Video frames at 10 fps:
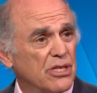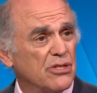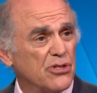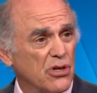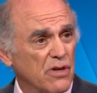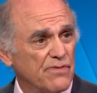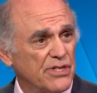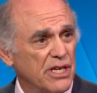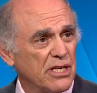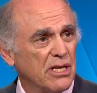It
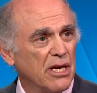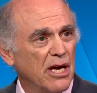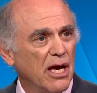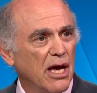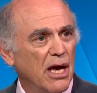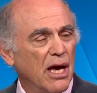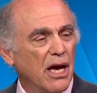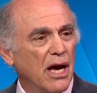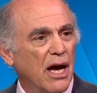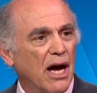deserves it.
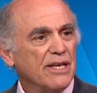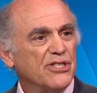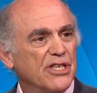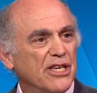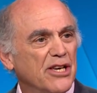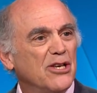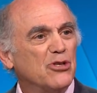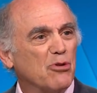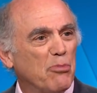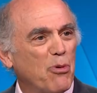I see
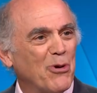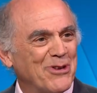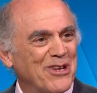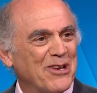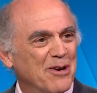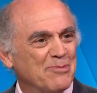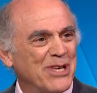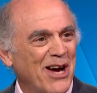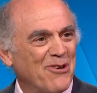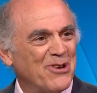each report that
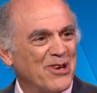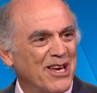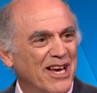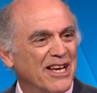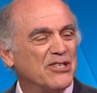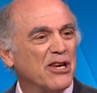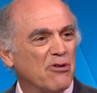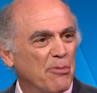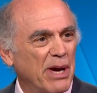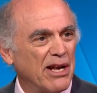comes out as
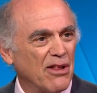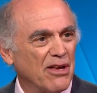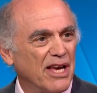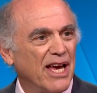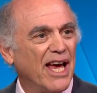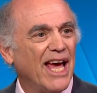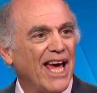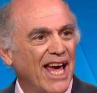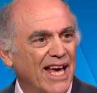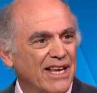incremental,
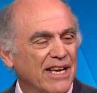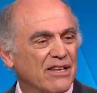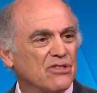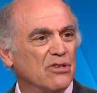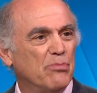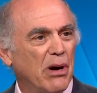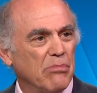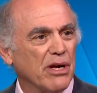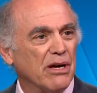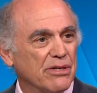adding to
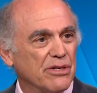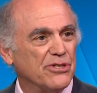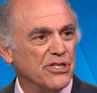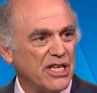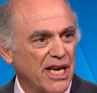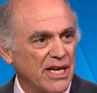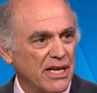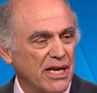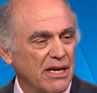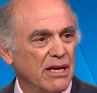public
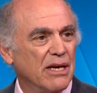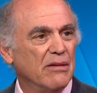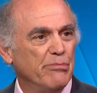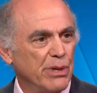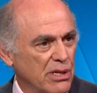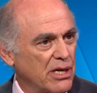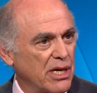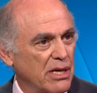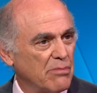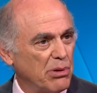understanding,
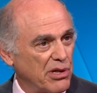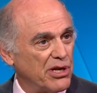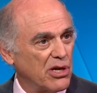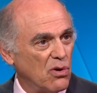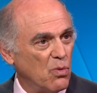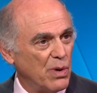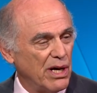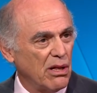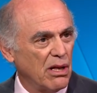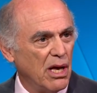building political
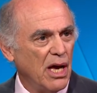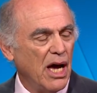will.